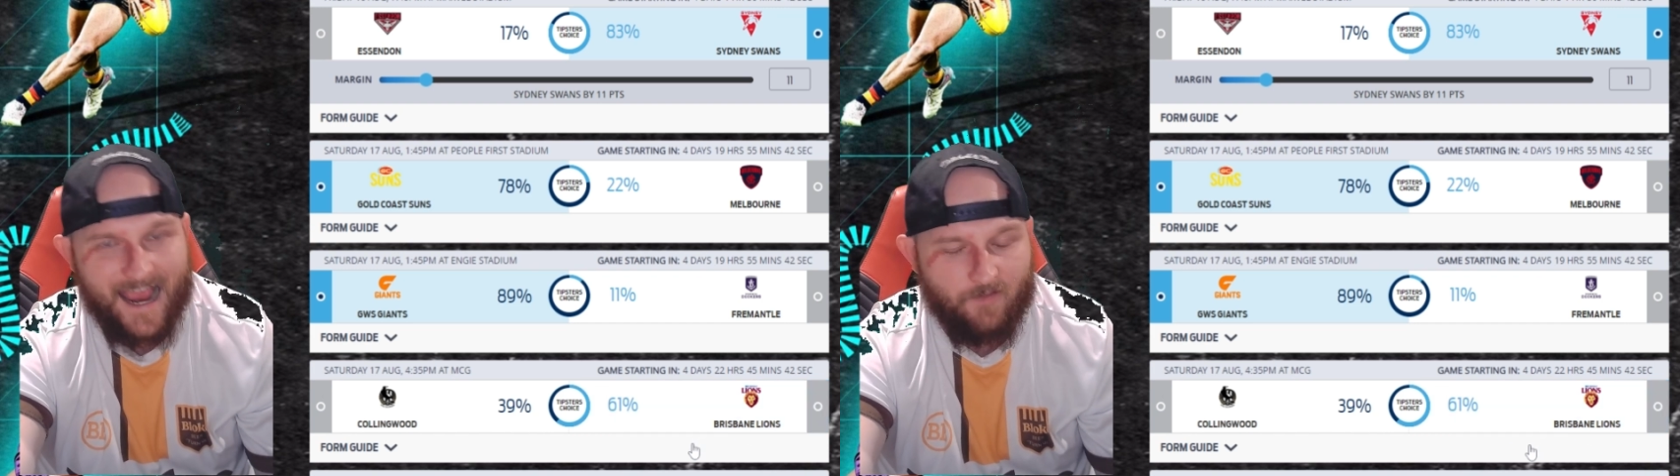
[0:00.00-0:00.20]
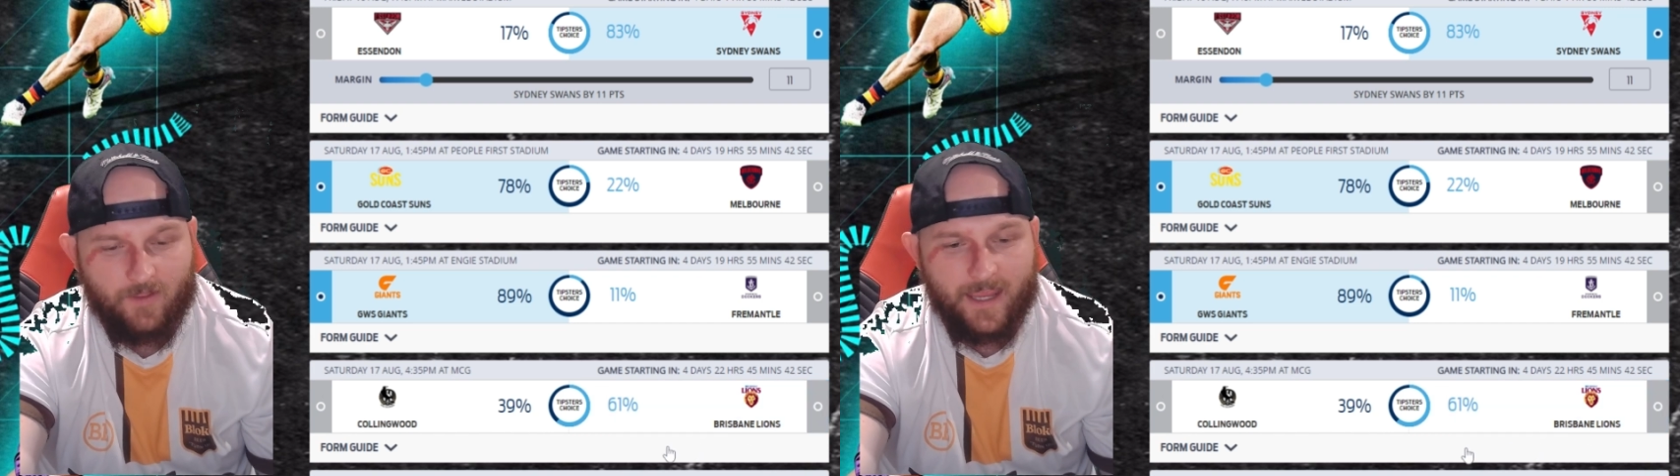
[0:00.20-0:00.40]

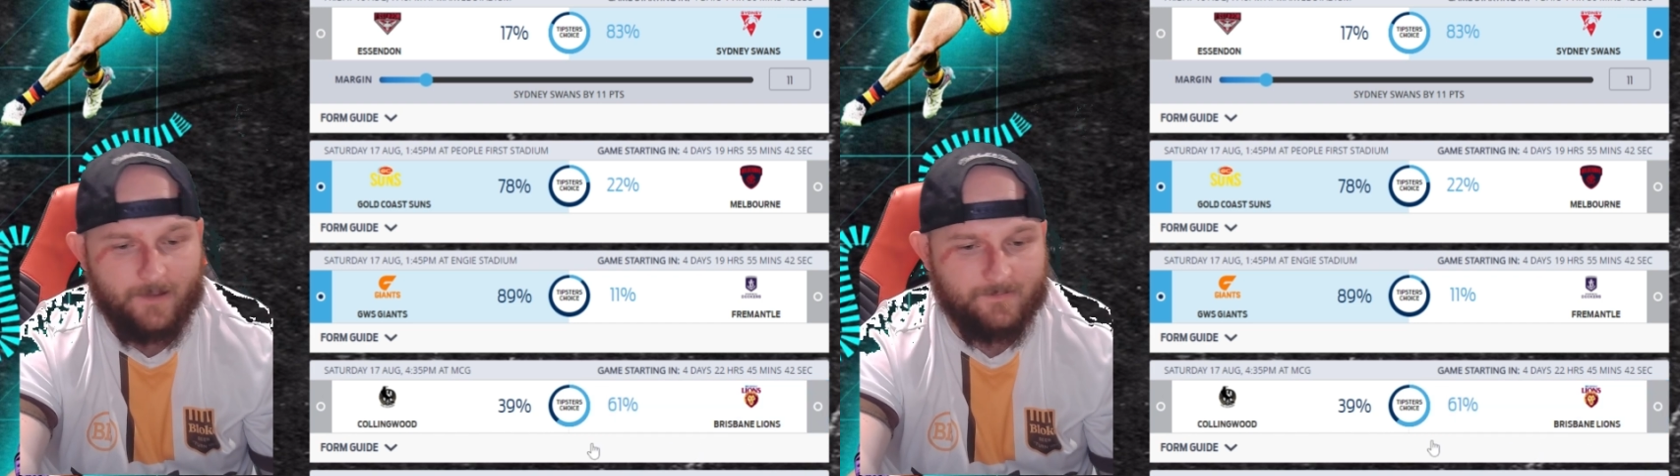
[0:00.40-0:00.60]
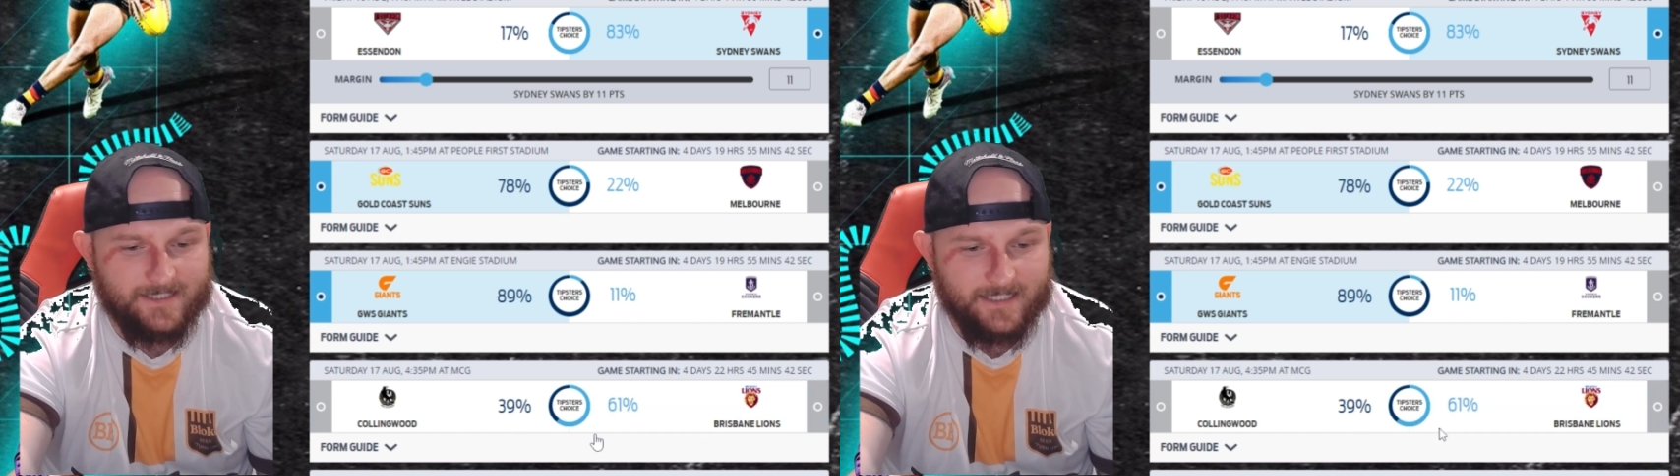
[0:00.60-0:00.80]
at the
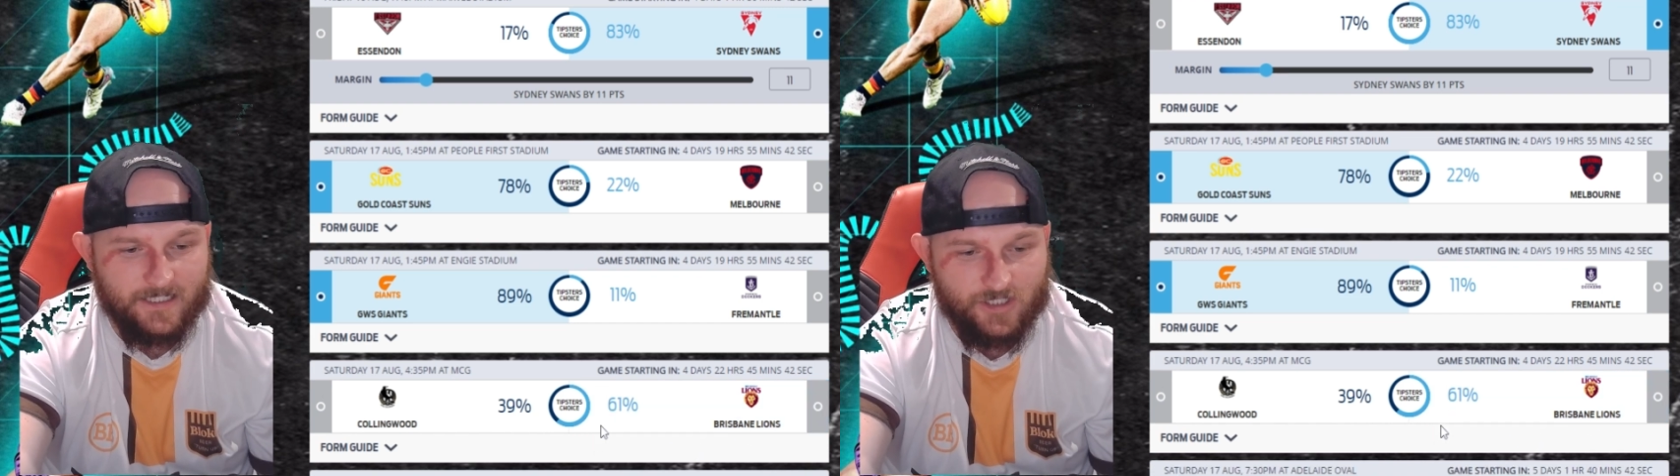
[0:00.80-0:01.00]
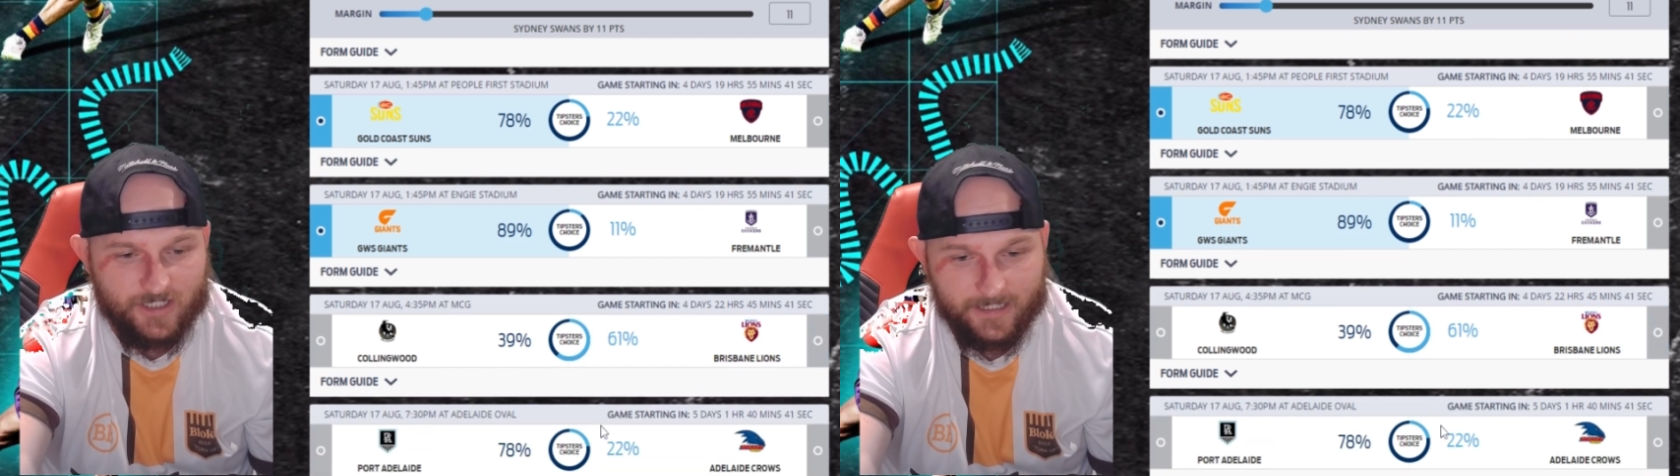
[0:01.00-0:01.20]

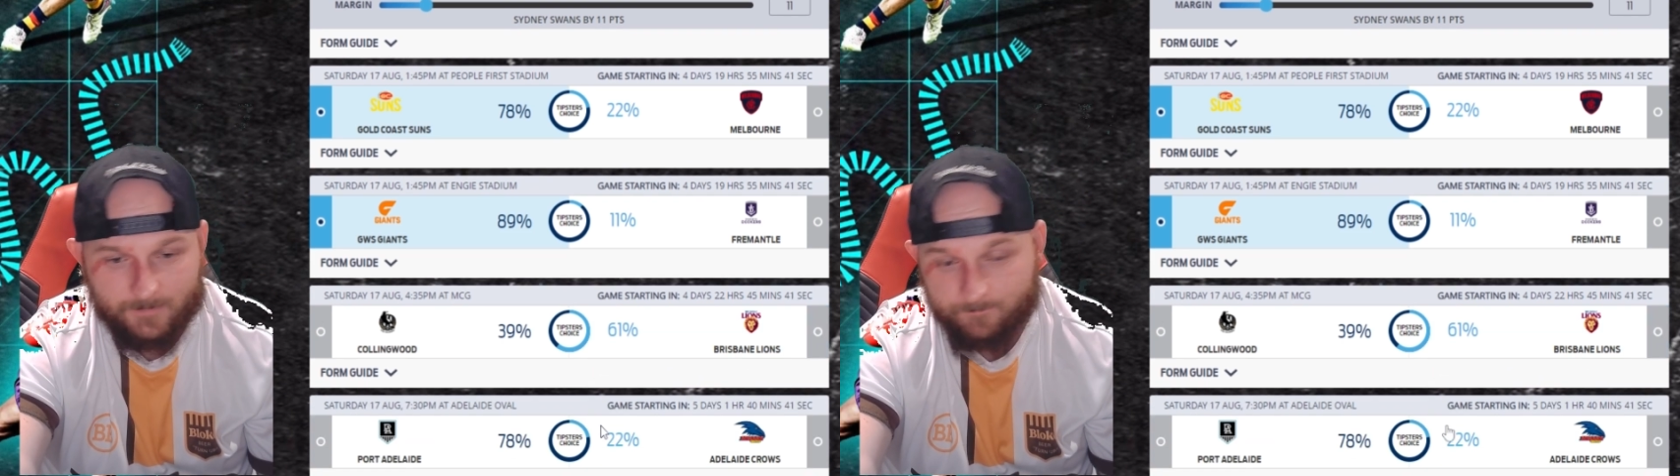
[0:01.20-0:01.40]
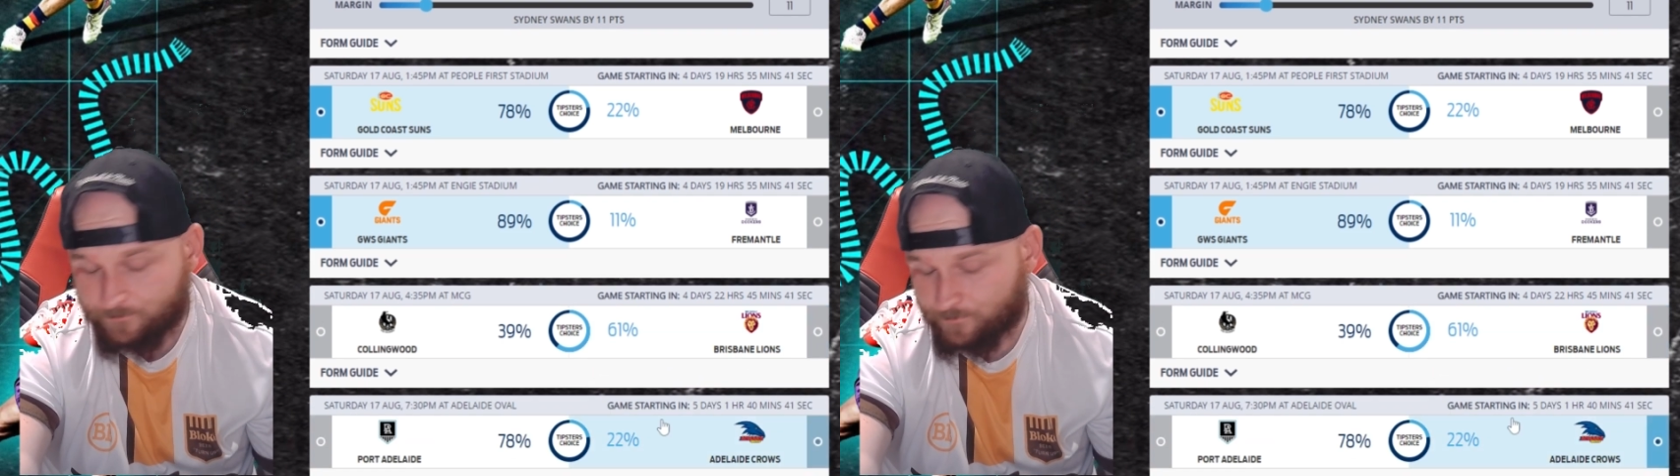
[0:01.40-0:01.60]
MCG.